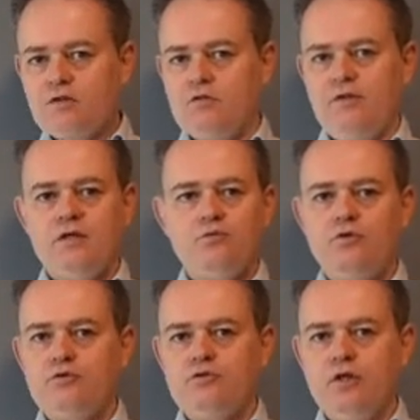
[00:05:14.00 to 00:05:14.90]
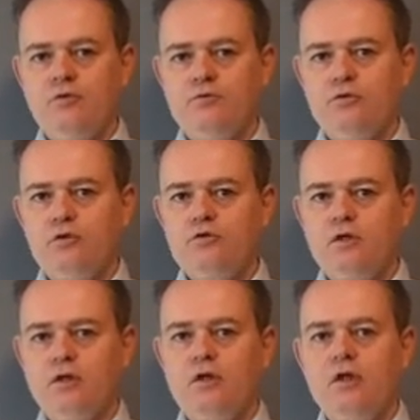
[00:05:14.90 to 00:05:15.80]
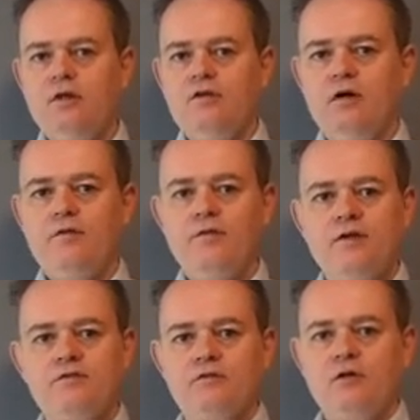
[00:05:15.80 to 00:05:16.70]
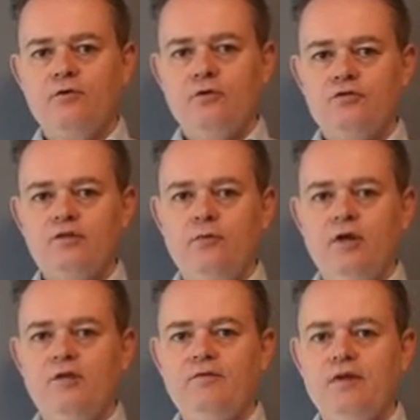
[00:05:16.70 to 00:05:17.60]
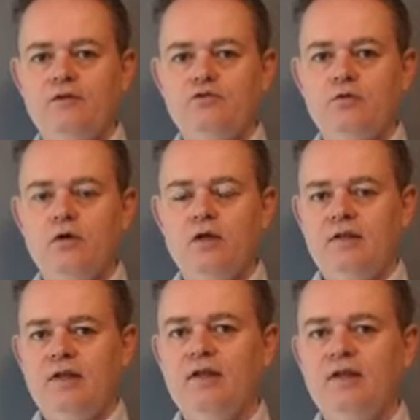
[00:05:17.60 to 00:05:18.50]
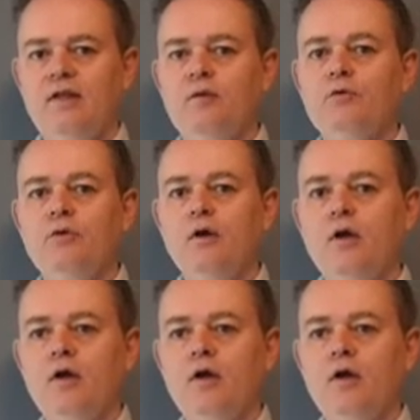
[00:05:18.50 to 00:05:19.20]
So that's what you should have you focus on. The other things, of course, are relevant and so on, and they can help you